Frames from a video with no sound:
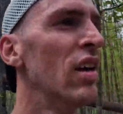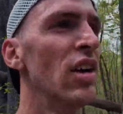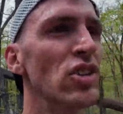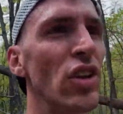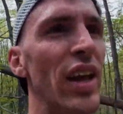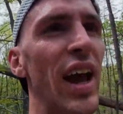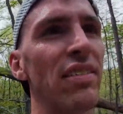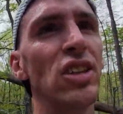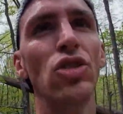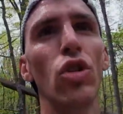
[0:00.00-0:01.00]
So they have
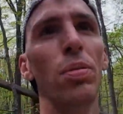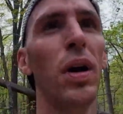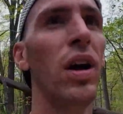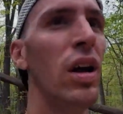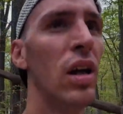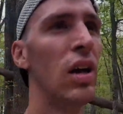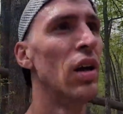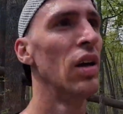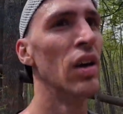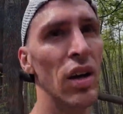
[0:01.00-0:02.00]
these group
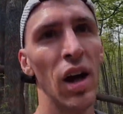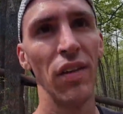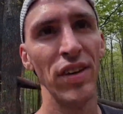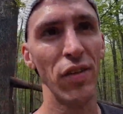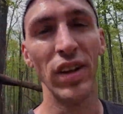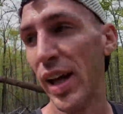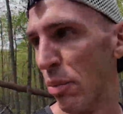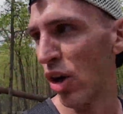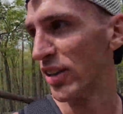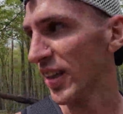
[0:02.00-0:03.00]
of different
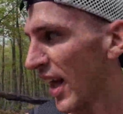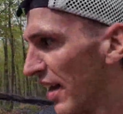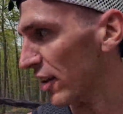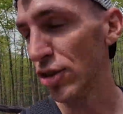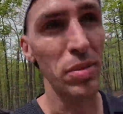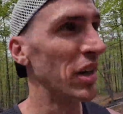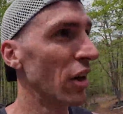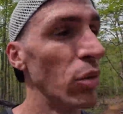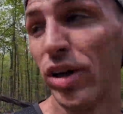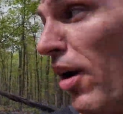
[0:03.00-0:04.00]
landmarks like that. There's gonna be another one